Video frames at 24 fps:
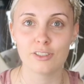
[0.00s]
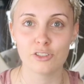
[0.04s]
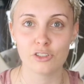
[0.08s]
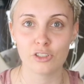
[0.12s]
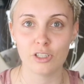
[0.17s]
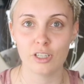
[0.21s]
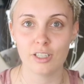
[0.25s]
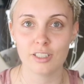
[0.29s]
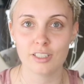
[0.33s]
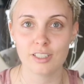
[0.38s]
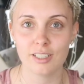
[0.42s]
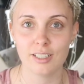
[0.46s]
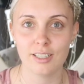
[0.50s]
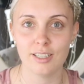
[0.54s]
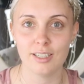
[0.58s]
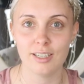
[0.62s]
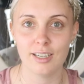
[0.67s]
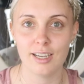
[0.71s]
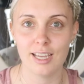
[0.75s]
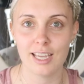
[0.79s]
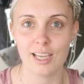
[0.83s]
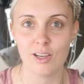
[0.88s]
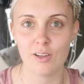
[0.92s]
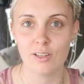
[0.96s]
Josh and
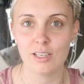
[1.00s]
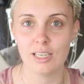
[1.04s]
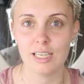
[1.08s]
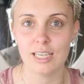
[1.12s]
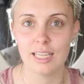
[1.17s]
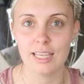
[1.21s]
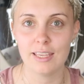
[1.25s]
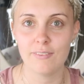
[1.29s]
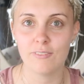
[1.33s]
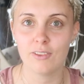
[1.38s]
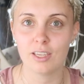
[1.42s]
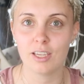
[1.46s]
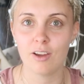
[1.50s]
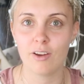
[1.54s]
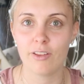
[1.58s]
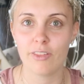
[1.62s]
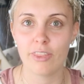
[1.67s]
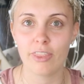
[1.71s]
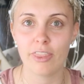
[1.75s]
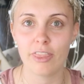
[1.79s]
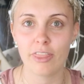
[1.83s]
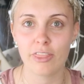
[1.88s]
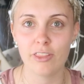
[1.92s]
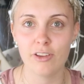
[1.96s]
I are leaving
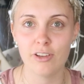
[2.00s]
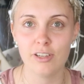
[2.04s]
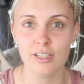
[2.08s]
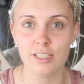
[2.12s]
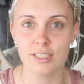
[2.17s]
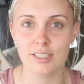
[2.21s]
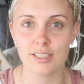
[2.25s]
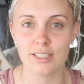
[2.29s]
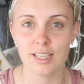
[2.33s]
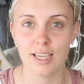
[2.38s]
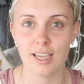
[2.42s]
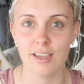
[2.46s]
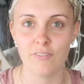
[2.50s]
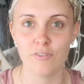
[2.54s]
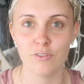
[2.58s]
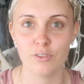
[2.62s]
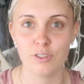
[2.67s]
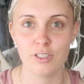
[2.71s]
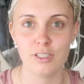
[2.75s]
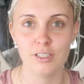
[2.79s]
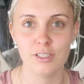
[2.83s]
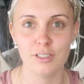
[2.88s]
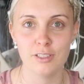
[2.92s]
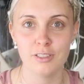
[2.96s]
on Thursday for
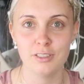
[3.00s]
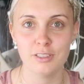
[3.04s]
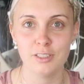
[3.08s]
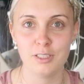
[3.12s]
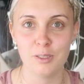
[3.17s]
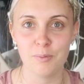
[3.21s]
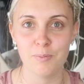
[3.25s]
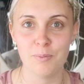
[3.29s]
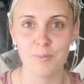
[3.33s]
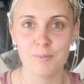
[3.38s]
Europe.